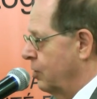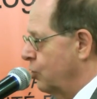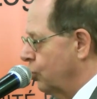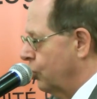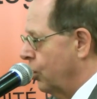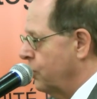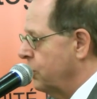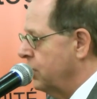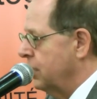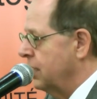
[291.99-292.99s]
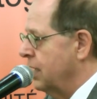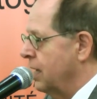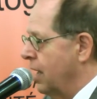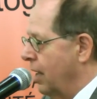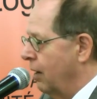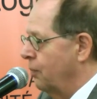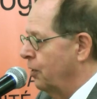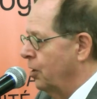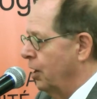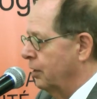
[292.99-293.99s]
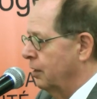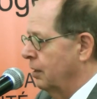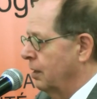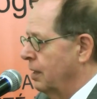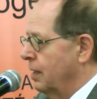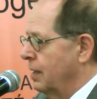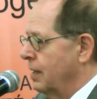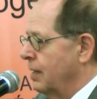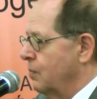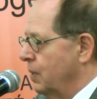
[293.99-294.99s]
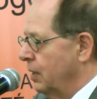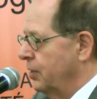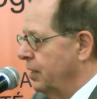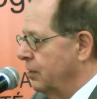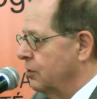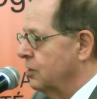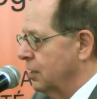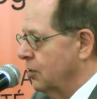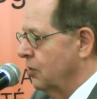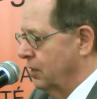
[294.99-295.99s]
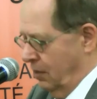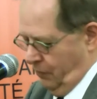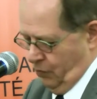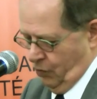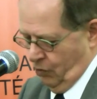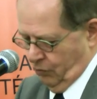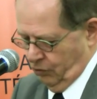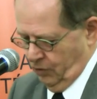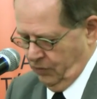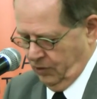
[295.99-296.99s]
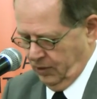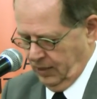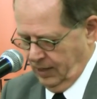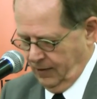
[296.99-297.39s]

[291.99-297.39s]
Your community can help a lot in building the security of your own community.